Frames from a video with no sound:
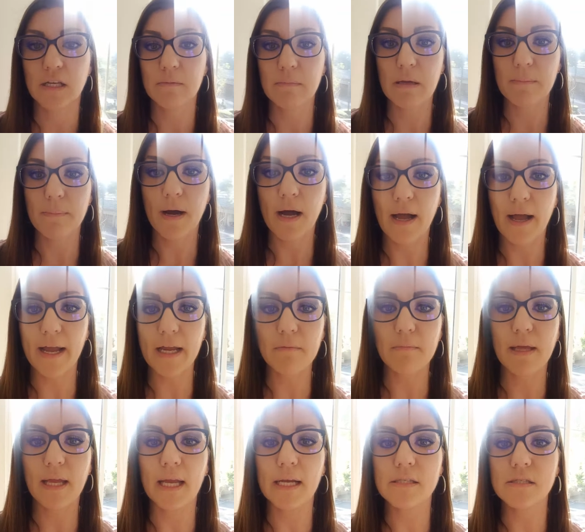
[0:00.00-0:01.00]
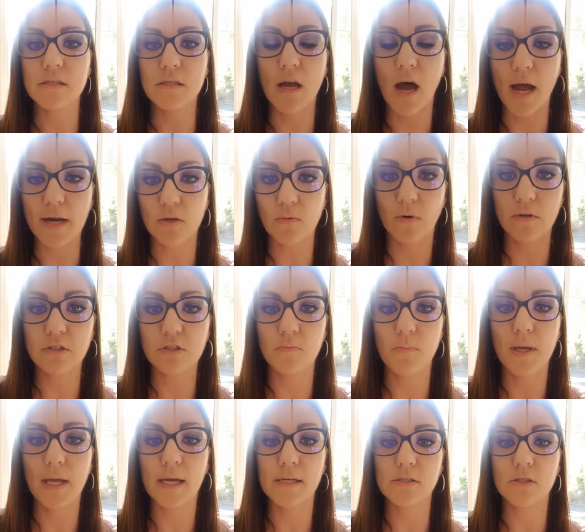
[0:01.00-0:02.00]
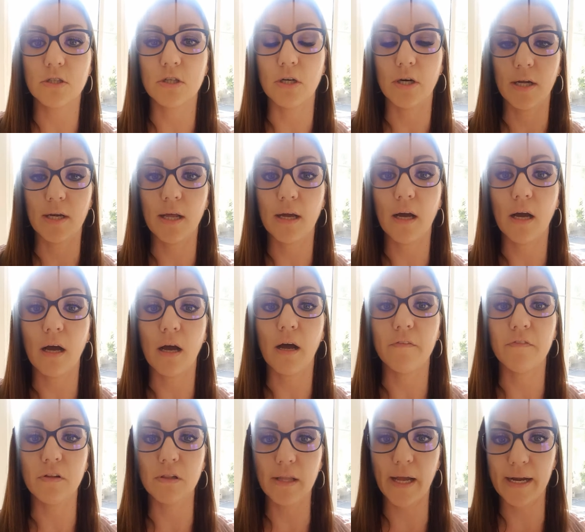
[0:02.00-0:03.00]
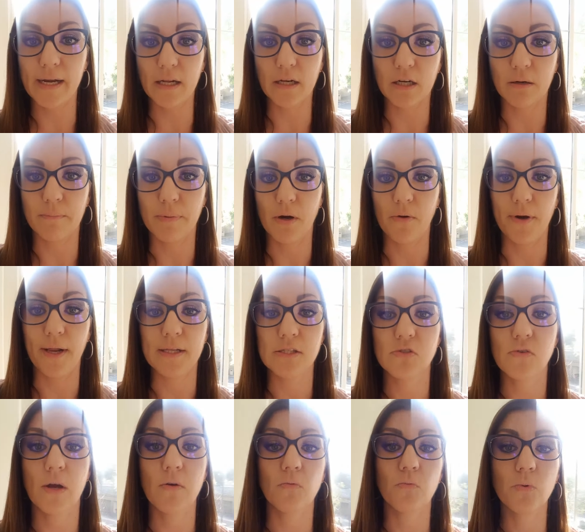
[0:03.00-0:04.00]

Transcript: is going to be behind me. It's not going to be as good of a lighting component. So I